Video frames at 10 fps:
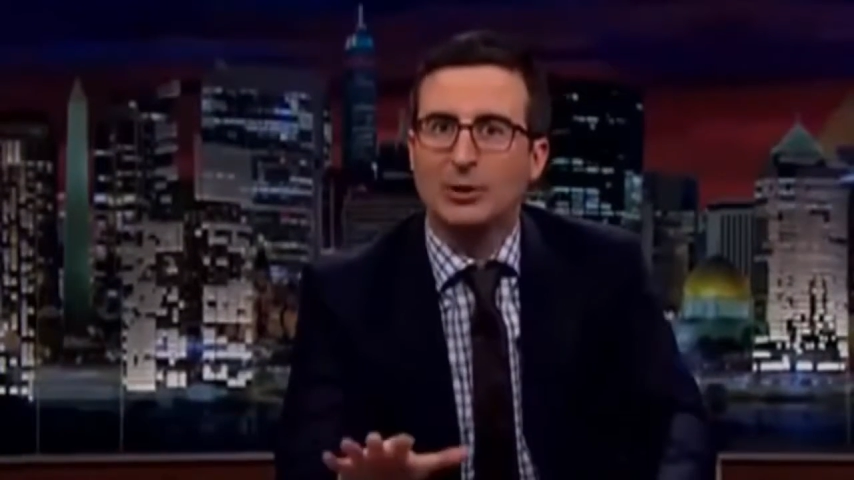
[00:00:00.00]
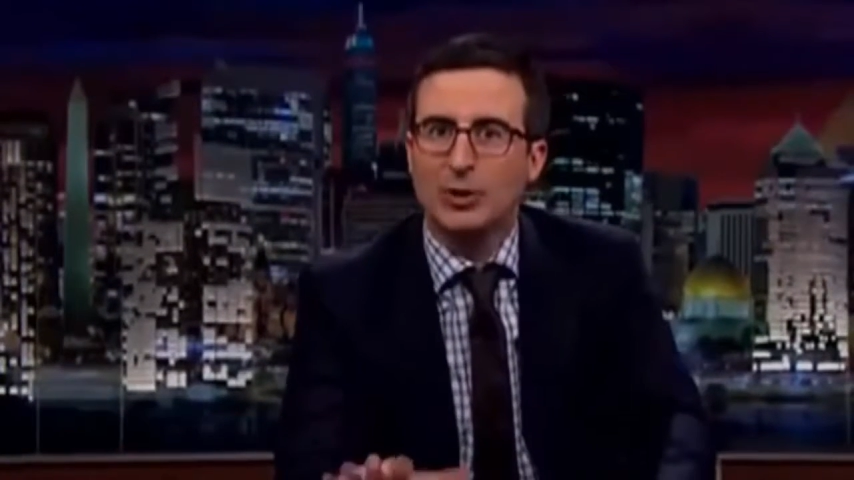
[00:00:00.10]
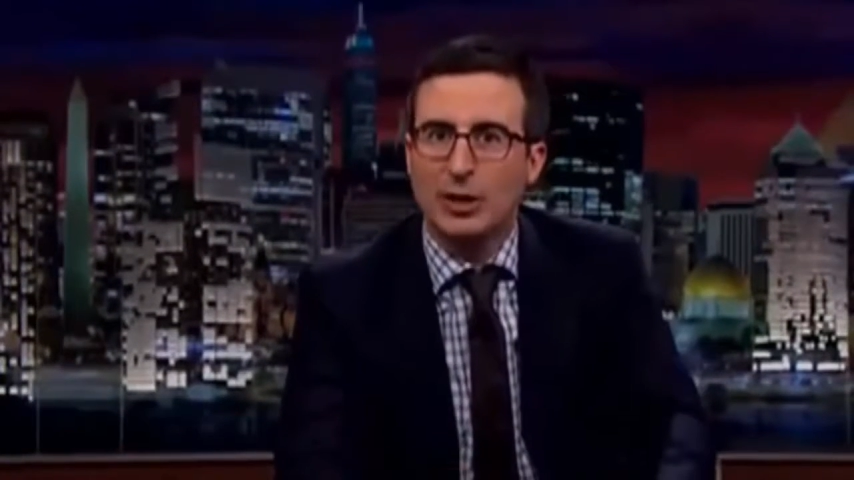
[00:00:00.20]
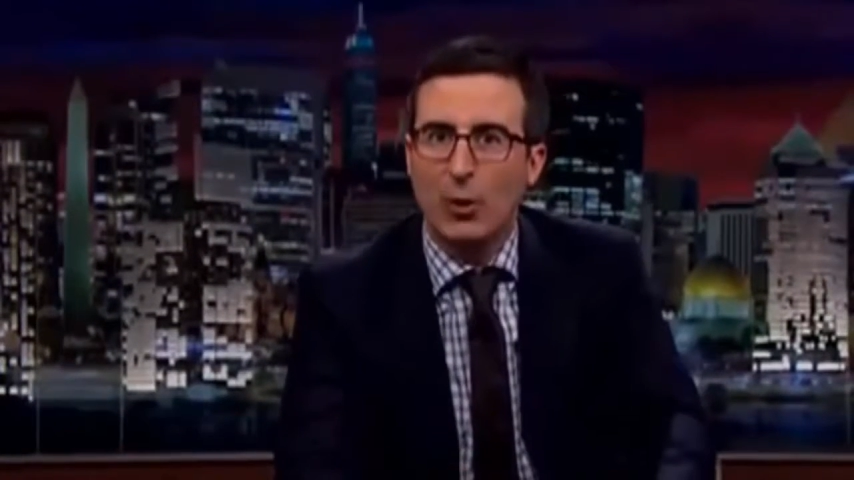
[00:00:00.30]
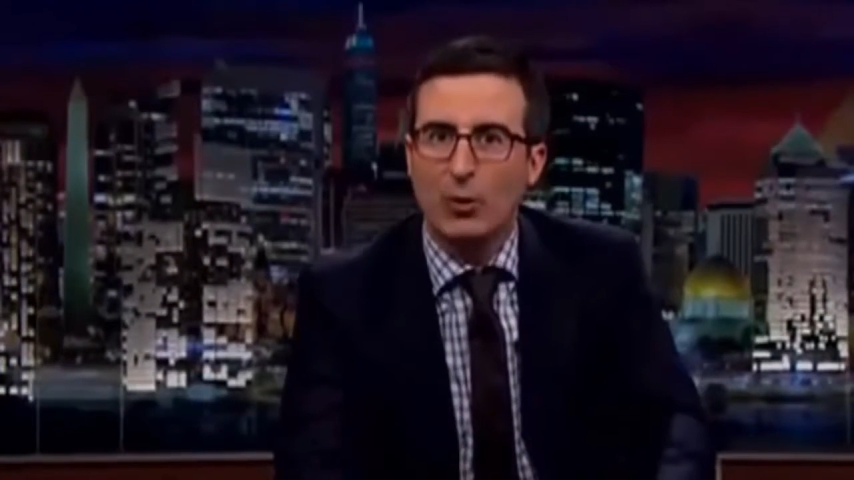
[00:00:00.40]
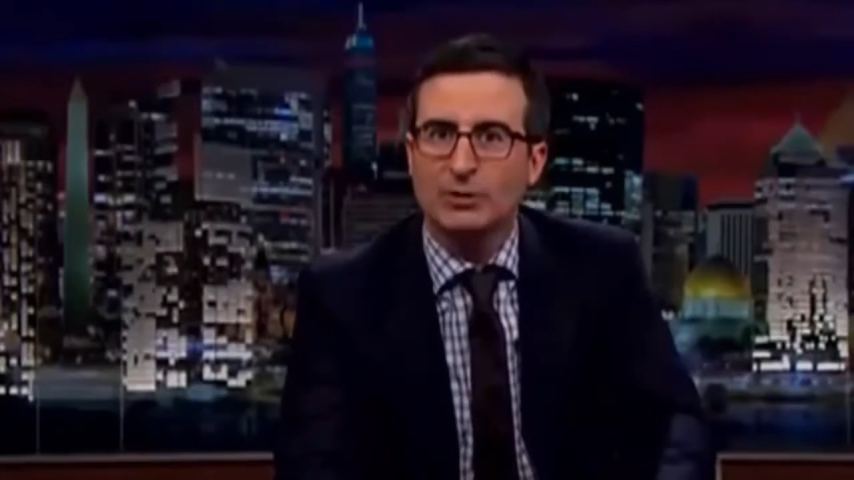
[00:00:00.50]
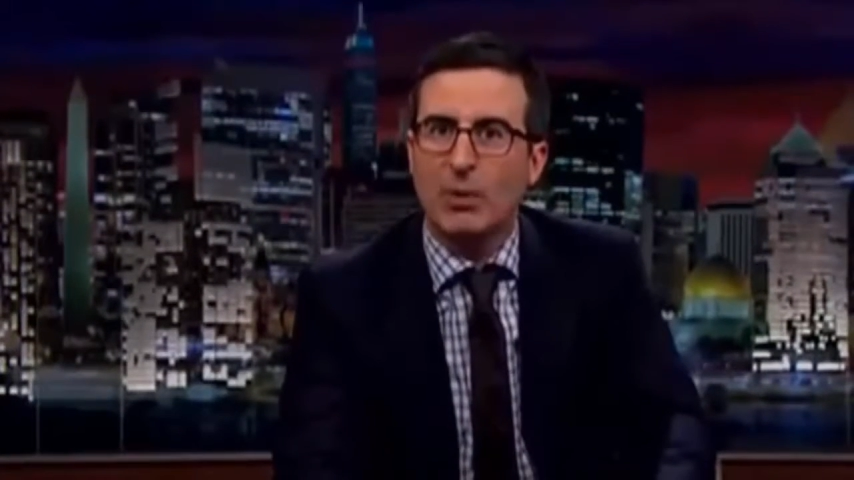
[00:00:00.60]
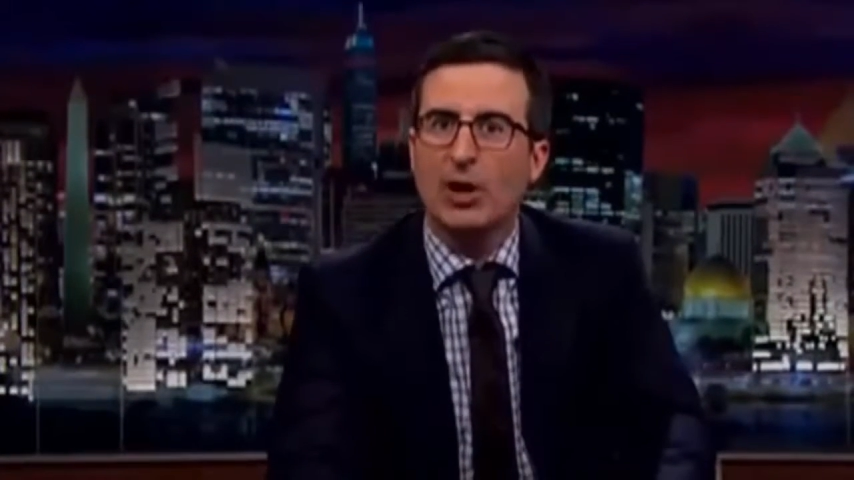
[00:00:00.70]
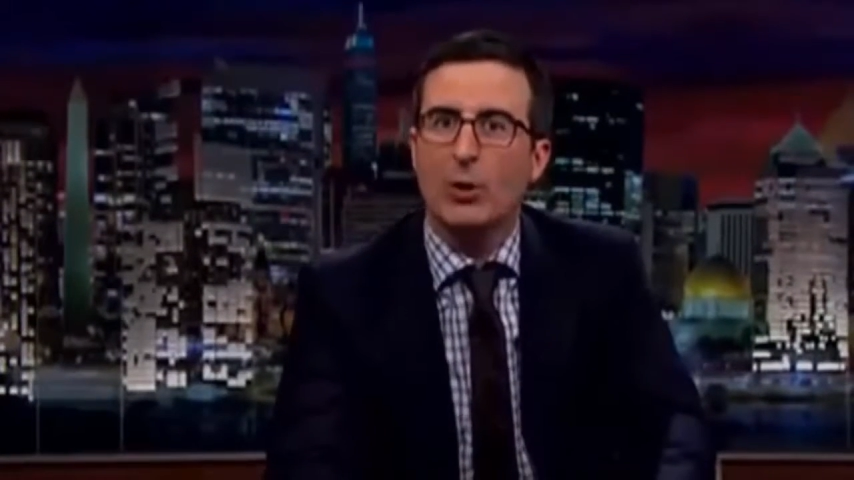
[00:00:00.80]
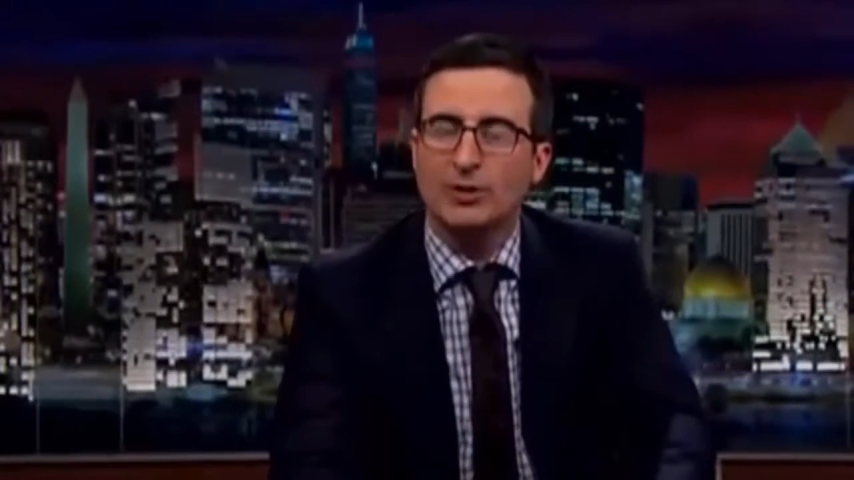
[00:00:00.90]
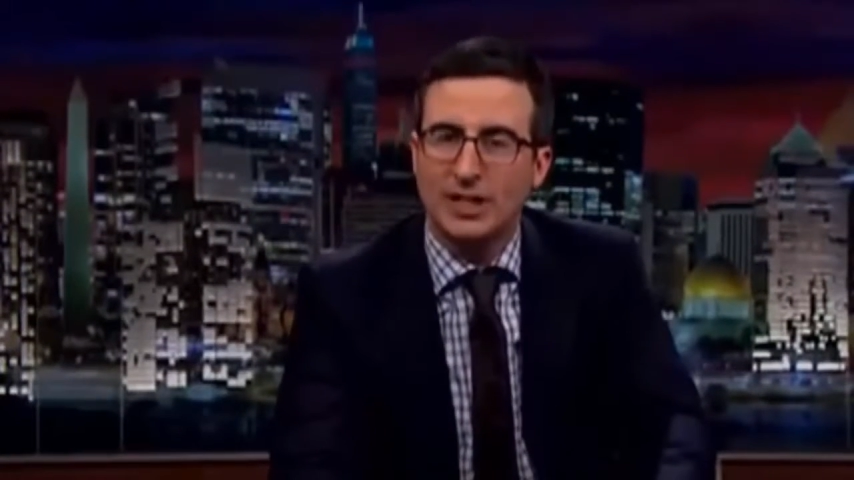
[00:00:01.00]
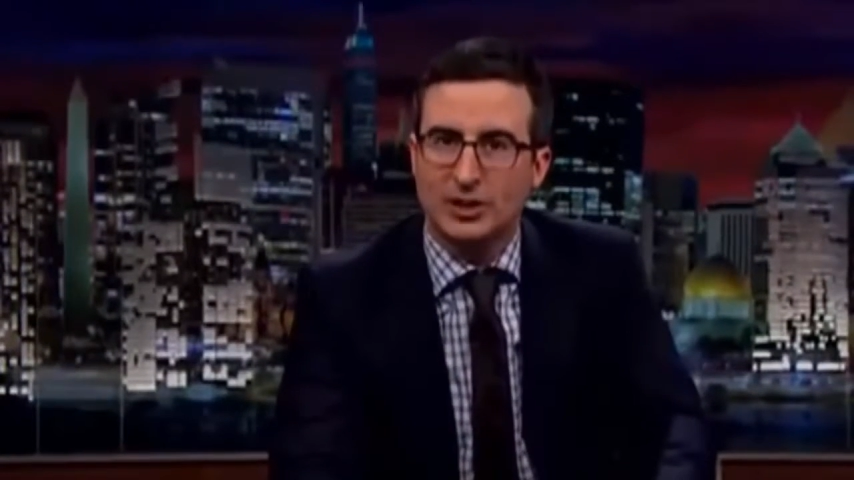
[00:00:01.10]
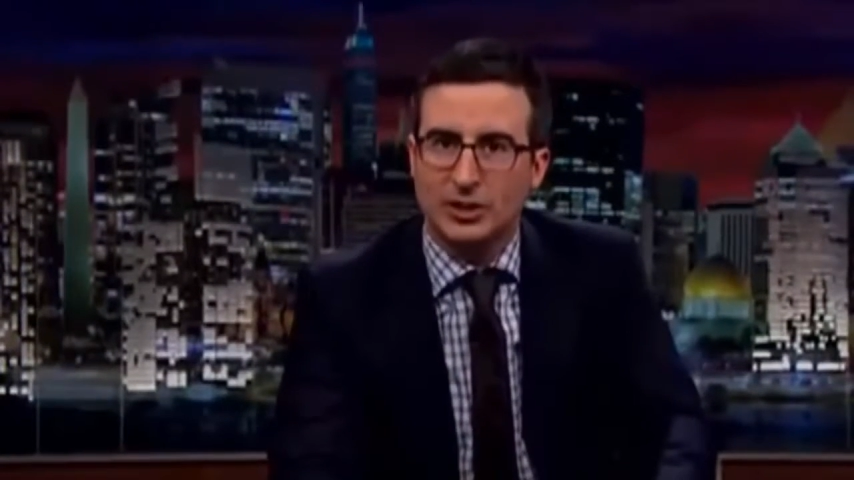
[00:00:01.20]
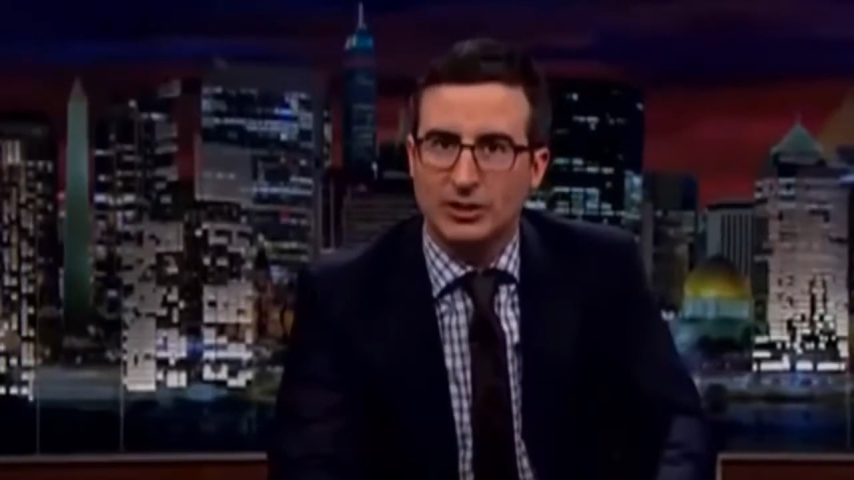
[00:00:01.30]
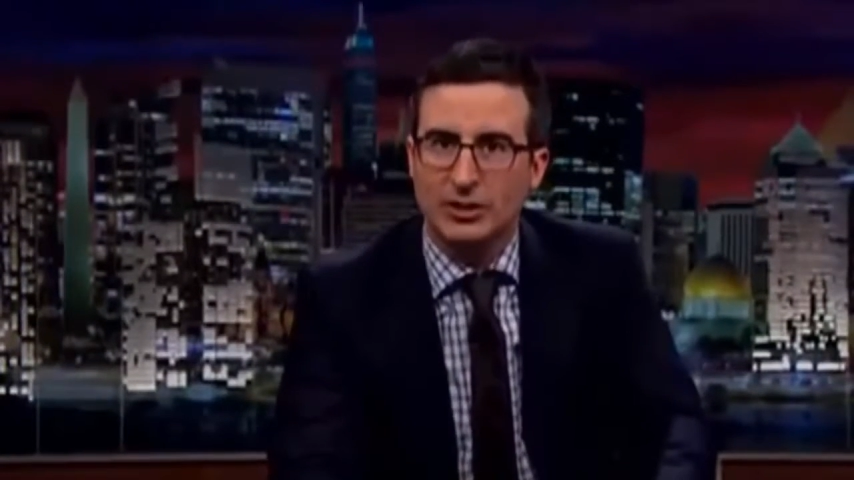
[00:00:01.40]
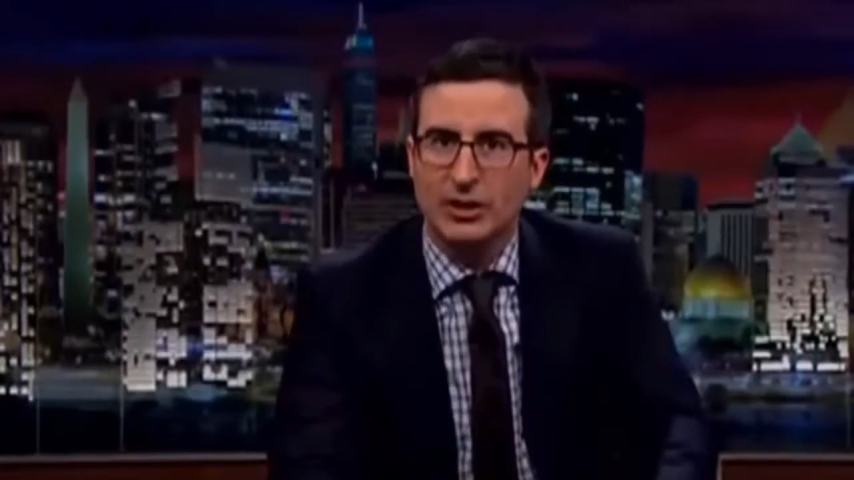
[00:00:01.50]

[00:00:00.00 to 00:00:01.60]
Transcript: to record my audition